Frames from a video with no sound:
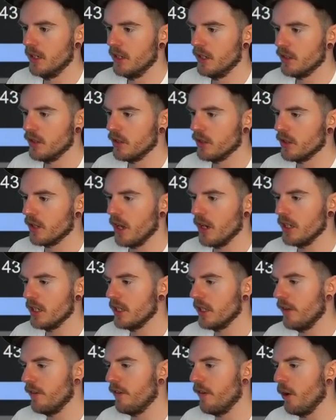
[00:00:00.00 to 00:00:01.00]
Just
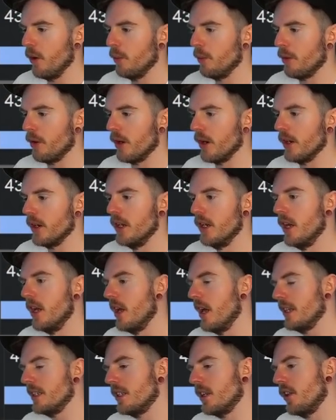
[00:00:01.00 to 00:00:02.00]
honestly fold pre.
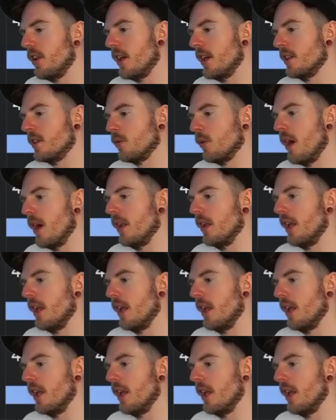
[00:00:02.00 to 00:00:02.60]
That's the thing as well.